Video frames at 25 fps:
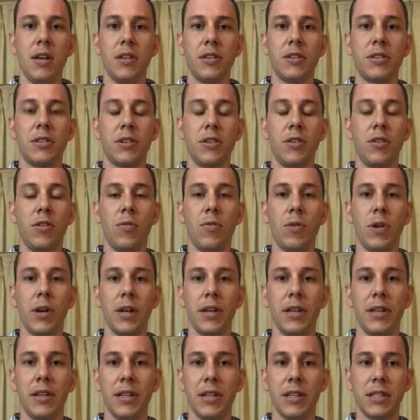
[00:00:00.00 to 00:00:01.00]
So, what
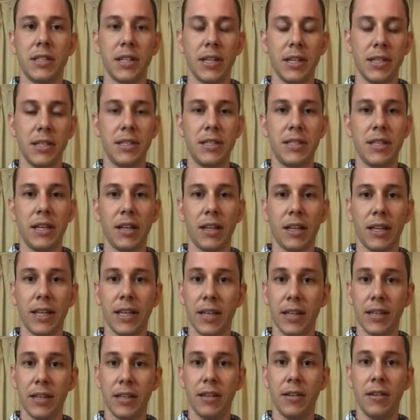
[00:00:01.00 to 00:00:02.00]
I did is I
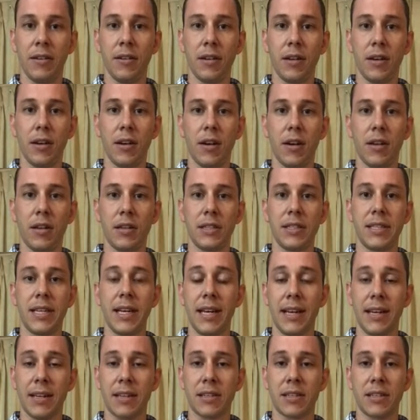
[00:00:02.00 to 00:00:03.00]
delegated
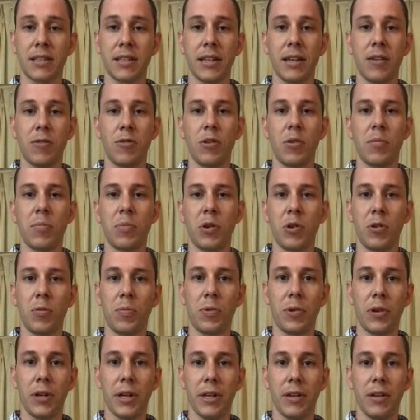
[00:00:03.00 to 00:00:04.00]
tasks that were
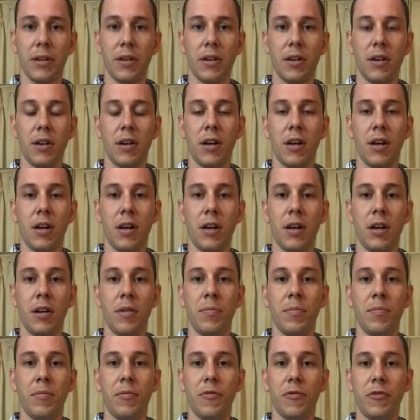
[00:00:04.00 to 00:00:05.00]
appropriate
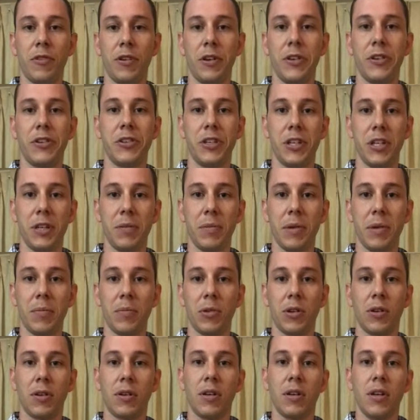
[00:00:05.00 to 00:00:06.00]
for each team
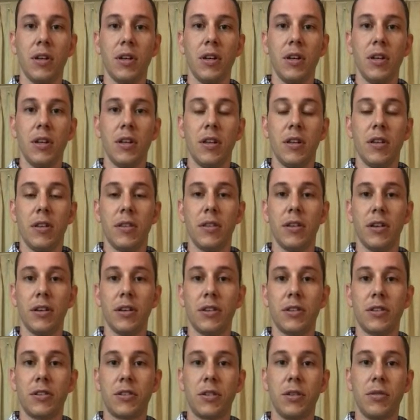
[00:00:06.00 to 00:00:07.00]
member.
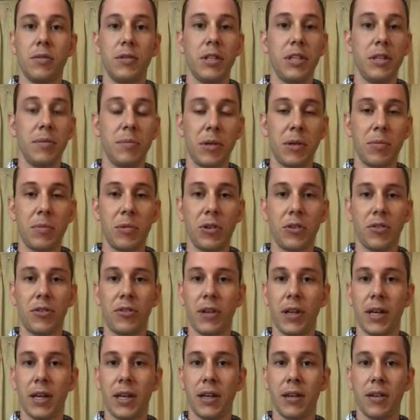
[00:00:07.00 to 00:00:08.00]
The 2 team members
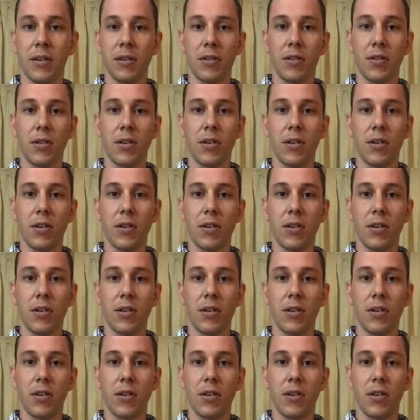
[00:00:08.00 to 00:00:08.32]
that